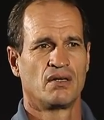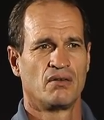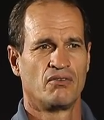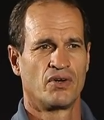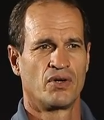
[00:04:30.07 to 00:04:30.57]

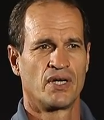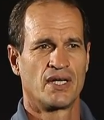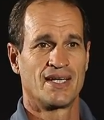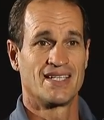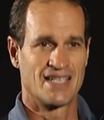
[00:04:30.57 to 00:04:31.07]

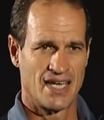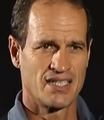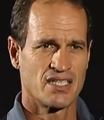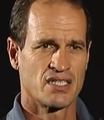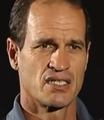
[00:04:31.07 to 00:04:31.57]
very
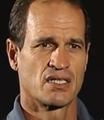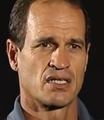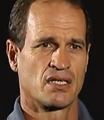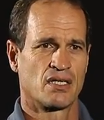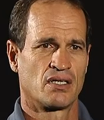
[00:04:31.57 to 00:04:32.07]
intense,
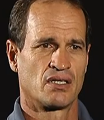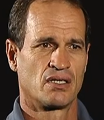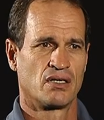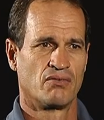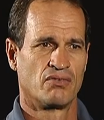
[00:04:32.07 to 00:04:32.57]
uh,
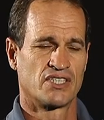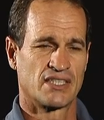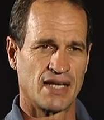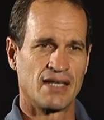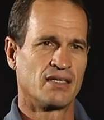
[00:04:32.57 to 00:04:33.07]

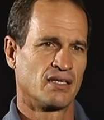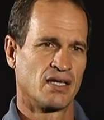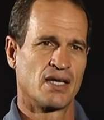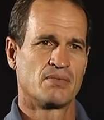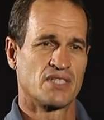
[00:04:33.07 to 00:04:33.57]
studied the
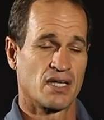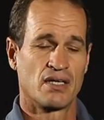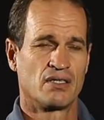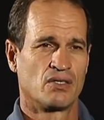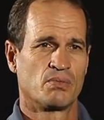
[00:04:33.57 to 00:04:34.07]
game,
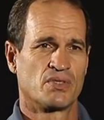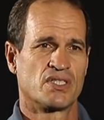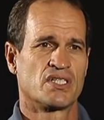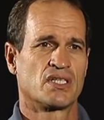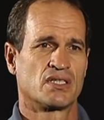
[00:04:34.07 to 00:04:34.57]
studied the
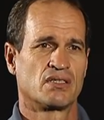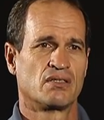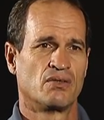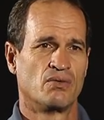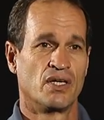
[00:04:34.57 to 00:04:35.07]
opposition,
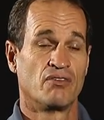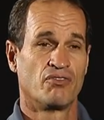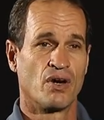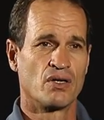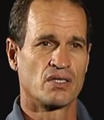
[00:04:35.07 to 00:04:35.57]
really
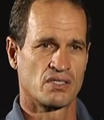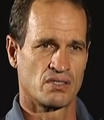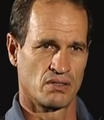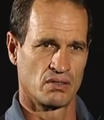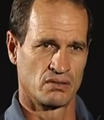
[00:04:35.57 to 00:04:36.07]

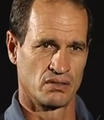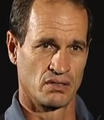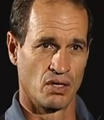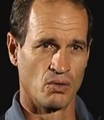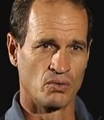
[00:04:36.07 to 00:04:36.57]
focused on the
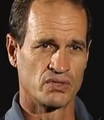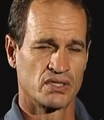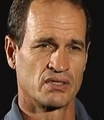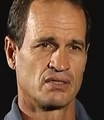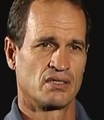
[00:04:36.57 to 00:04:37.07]

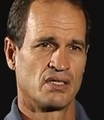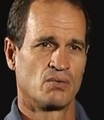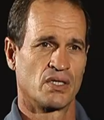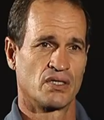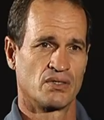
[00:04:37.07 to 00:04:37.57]
goals that he
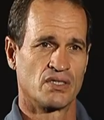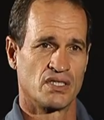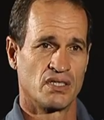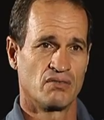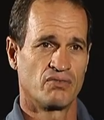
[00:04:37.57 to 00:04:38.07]
wanted to
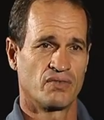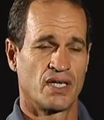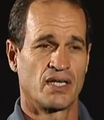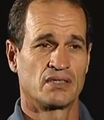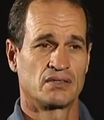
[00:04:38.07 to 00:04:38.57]
achieve
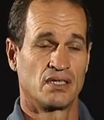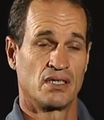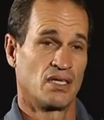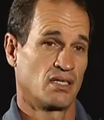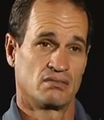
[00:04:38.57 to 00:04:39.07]
and
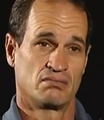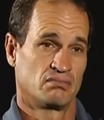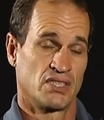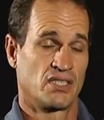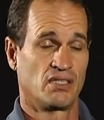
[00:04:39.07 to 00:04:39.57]
in the end
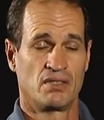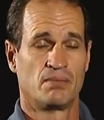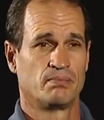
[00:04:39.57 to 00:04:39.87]
achieved them.